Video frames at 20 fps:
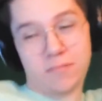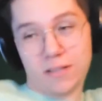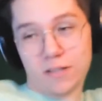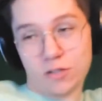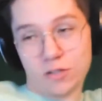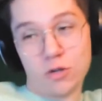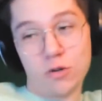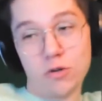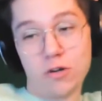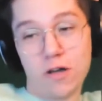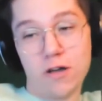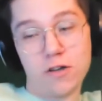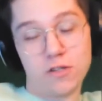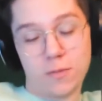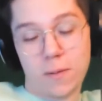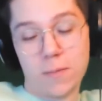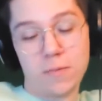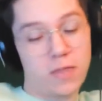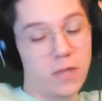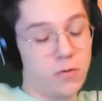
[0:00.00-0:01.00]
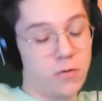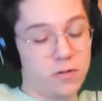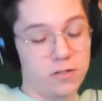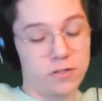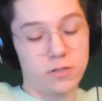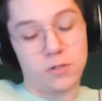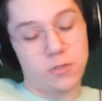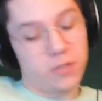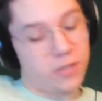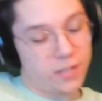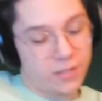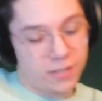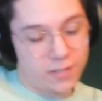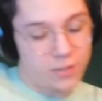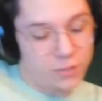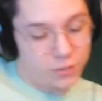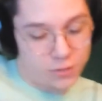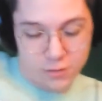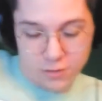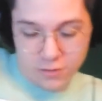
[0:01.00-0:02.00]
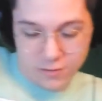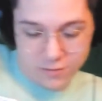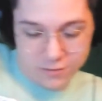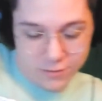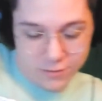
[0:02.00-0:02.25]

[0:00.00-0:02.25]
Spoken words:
So who knows? Maybe they will do like an Eastern